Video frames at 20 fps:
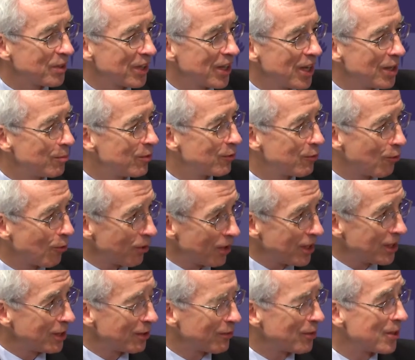came before
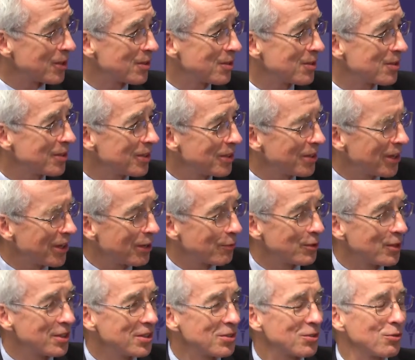any of this yeah. Uh,
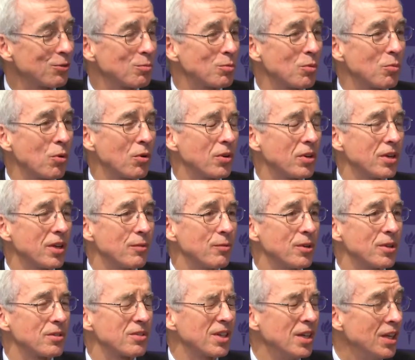evidence or purported
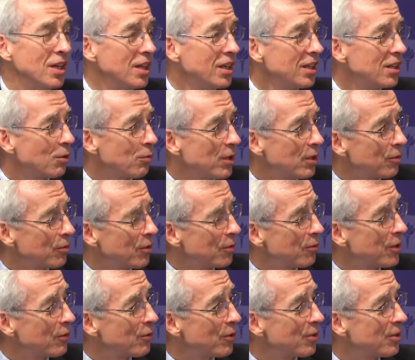evidence. You know, we,
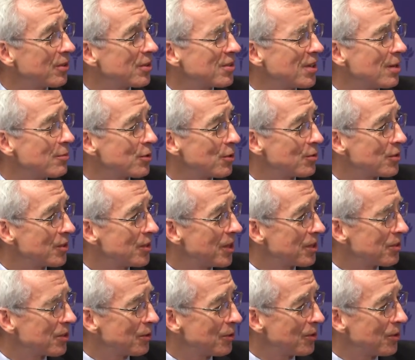we've heard the same sorts of
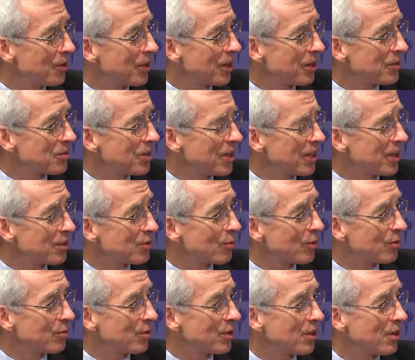things here in the United States
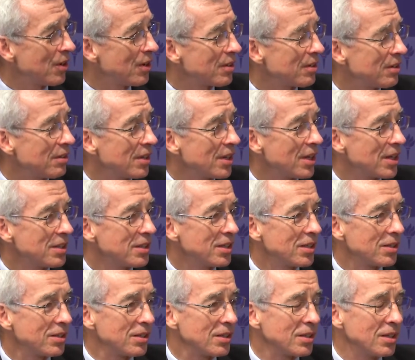with regard to the
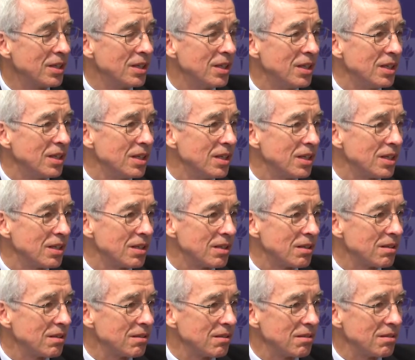idea that,
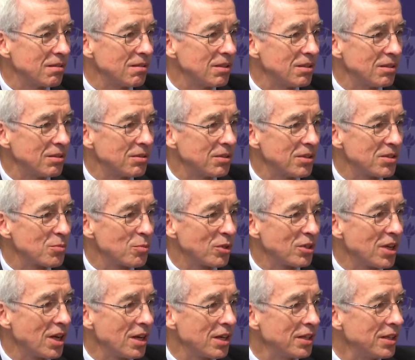uh, you know,
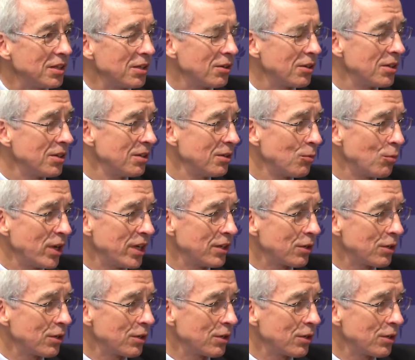Hezbollah are going to wade